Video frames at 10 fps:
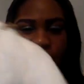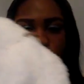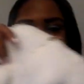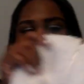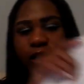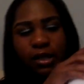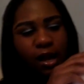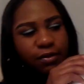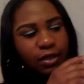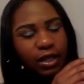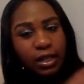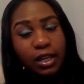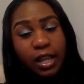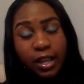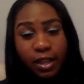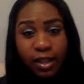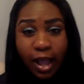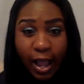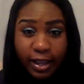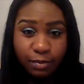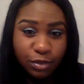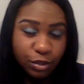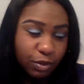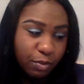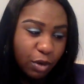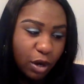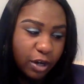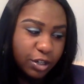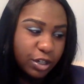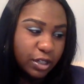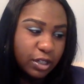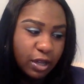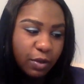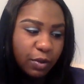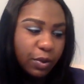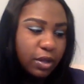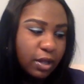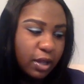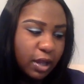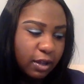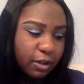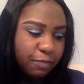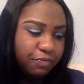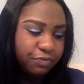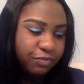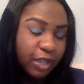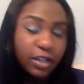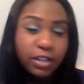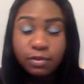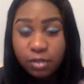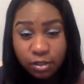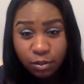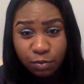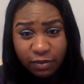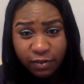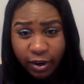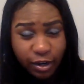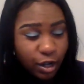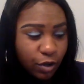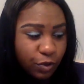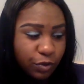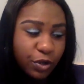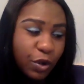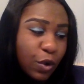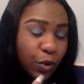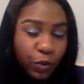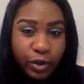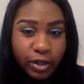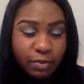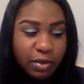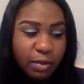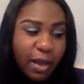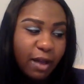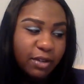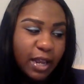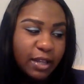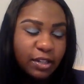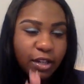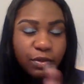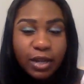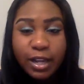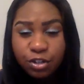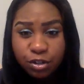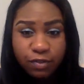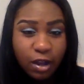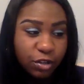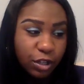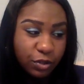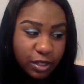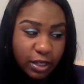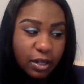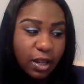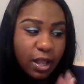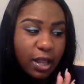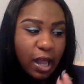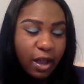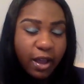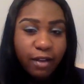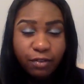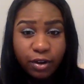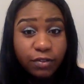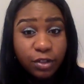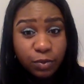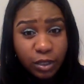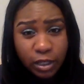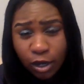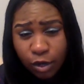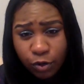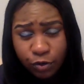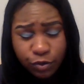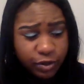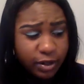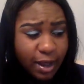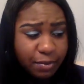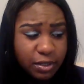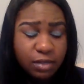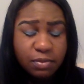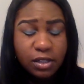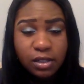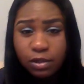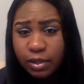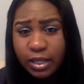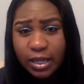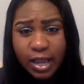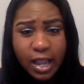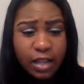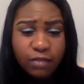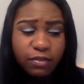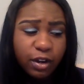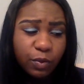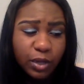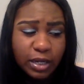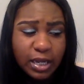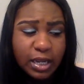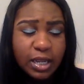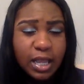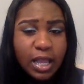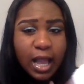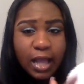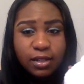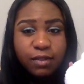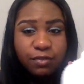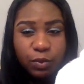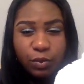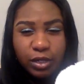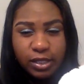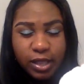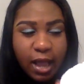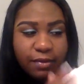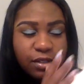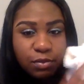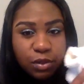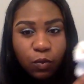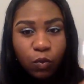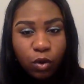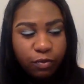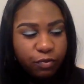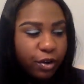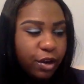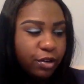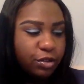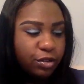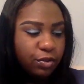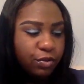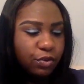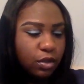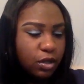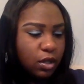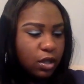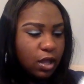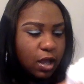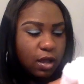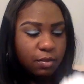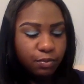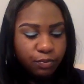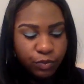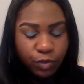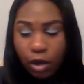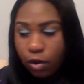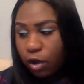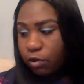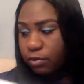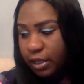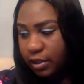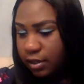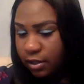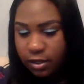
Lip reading: it's really soft, and I am due in March, so it could still be very cold, or it could be a mild day, so not sure if I'll use it. However, if it's really cold or it happens to be snowing that day and very windy, I definitely wanted to have something warm for her to go home in.